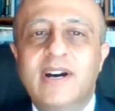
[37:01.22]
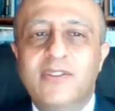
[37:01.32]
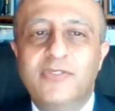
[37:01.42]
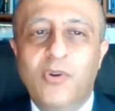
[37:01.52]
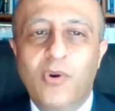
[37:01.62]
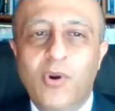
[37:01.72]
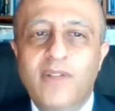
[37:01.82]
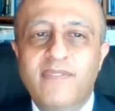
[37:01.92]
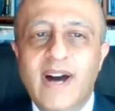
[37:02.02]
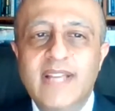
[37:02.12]
uh, for all
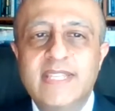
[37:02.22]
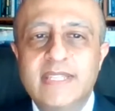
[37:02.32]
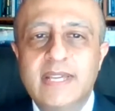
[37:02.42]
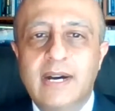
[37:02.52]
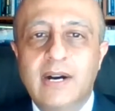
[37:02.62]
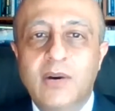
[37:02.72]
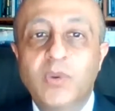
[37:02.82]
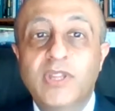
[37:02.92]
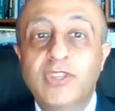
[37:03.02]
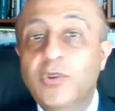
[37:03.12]
of us, uh,
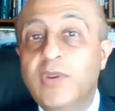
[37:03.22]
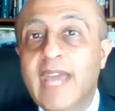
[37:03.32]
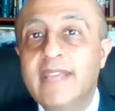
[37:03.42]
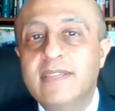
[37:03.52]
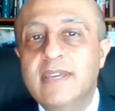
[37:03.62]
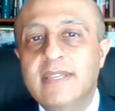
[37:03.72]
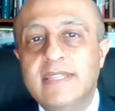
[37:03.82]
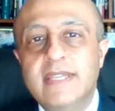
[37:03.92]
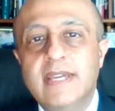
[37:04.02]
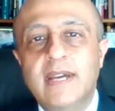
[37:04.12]
with new
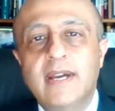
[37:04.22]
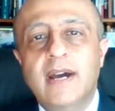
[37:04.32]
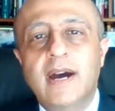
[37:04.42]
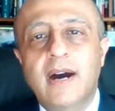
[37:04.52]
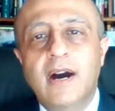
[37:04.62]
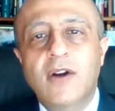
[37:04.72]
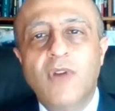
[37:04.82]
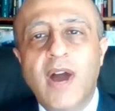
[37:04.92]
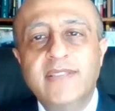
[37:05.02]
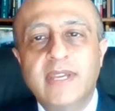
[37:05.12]
cases uh,
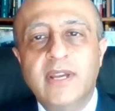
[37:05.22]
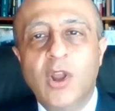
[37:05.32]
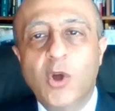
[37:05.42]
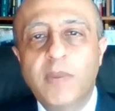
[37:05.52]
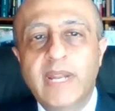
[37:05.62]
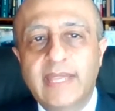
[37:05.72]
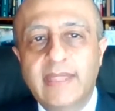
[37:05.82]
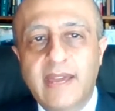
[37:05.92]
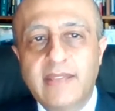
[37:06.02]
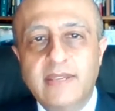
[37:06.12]
rising
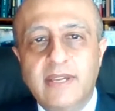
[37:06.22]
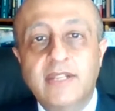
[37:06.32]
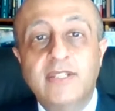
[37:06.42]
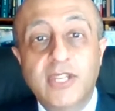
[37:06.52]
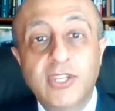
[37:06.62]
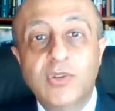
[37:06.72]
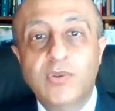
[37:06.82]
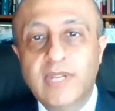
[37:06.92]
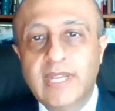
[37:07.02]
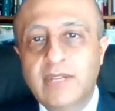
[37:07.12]
globally, there's a
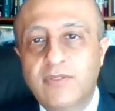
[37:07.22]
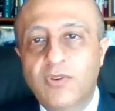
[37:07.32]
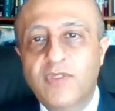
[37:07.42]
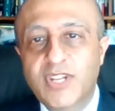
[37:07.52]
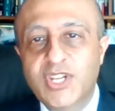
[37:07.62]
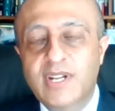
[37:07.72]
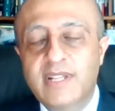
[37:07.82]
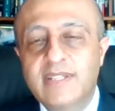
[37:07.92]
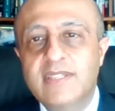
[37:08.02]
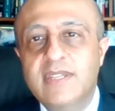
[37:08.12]
continued need for
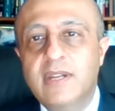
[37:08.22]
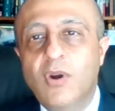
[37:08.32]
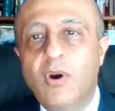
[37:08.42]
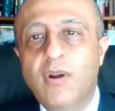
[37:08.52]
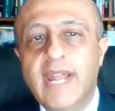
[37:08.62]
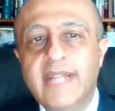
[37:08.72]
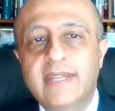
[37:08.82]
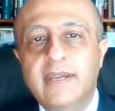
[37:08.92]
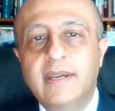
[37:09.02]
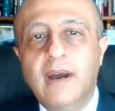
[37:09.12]
vigilance and not
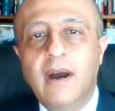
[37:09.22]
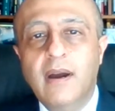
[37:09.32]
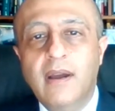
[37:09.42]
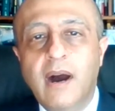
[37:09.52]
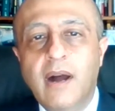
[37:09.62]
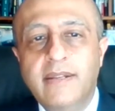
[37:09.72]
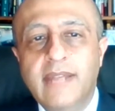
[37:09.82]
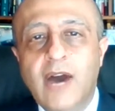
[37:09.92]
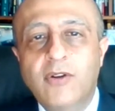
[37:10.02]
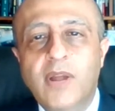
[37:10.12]
letting our guard
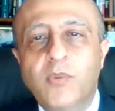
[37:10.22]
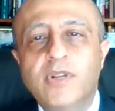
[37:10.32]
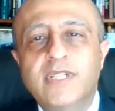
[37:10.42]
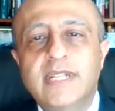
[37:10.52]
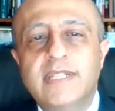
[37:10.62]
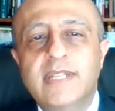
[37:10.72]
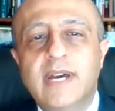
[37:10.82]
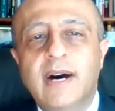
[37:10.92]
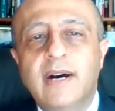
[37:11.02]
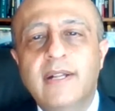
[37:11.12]
down. And I wanted
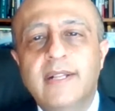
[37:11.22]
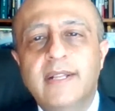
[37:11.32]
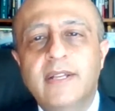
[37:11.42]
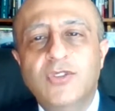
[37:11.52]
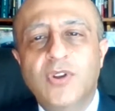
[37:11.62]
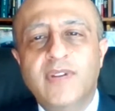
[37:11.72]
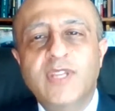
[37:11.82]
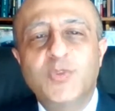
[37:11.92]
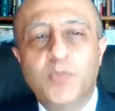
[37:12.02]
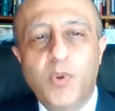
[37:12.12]
to uh, sort of
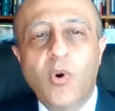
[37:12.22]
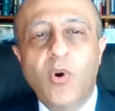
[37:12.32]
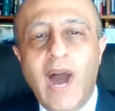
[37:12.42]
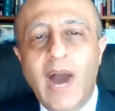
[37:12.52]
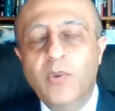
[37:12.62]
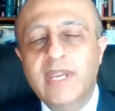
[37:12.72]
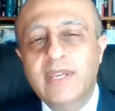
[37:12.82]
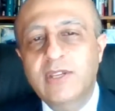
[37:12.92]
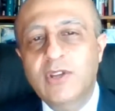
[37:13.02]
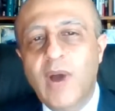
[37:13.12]
explore how
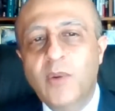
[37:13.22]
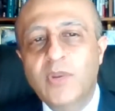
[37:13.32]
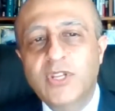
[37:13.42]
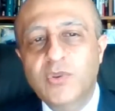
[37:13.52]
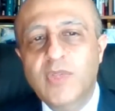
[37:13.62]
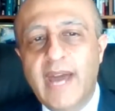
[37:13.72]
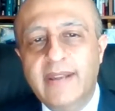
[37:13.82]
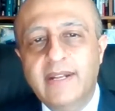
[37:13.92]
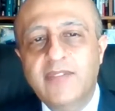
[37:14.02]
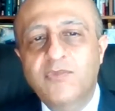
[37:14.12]
we, you know, how we do
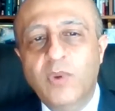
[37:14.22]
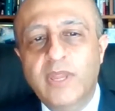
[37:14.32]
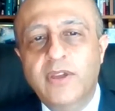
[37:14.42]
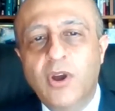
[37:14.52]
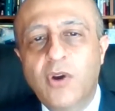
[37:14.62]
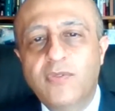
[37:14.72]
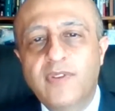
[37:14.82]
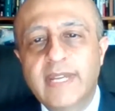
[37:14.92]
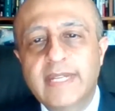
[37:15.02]
that and live with COVID.